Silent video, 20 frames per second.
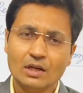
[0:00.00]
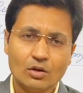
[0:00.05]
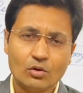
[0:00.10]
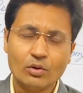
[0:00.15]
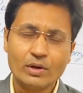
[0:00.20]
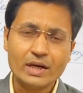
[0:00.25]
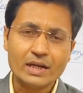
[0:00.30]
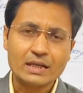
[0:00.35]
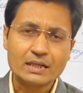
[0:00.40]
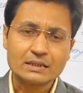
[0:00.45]

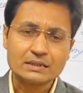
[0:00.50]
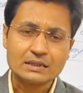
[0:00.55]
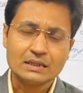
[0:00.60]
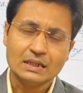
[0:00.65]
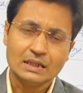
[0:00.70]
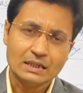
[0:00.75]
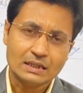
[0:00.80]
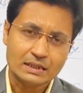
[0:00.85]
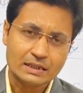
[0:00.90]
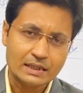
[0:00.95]
Whereas
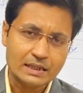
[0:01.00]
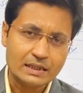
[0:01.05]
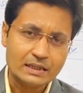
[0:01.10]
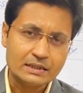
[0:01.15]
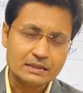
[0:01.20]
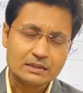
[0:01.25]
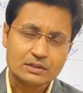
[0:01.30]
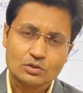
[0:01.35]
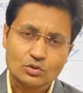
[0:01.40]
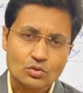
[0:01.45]
there
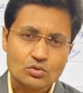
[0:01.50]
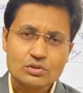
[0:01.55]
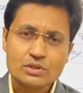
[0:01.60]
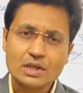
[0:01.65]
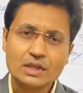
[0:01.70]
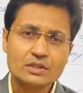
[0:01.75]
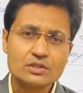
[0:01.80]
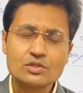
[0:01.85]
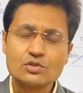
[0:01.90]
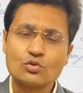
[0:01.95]
is no
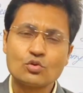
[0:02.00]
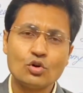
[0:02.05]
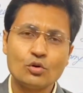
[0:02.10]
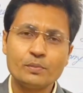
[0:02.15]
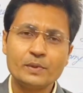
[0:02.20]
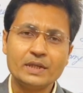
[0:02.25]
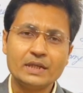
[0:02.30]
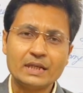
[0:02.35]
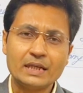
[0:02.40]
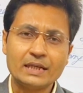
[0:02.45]
such
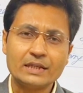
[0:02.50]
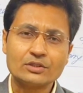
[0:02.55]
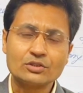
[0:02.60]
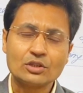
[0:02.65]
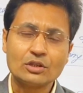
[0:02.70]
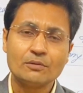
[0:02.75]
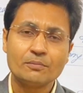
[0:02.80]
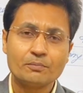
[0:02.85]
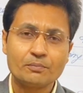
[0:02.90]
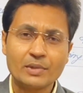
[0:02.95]
scope in case
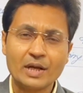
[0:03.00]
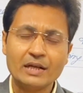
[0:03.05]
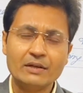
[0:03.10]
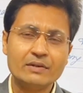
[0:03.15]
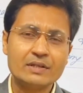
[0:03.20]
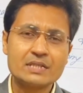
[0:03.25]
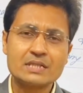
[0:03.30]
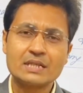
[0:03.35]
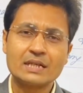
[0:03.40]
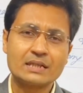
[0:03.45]
of
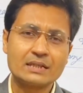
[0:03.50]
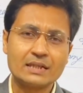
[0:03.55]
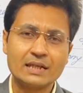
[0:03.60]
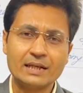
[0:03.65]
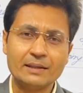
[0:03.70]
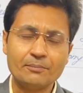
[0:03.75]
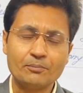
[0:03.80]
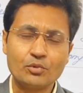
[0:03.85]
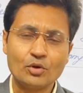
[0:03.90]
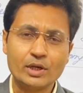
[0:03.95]
private sector
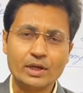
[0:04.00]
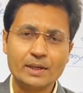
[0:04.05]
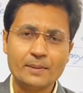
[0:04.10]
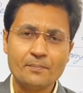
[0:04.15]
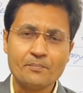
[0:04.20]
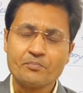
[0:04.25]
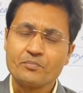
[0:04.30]
employee,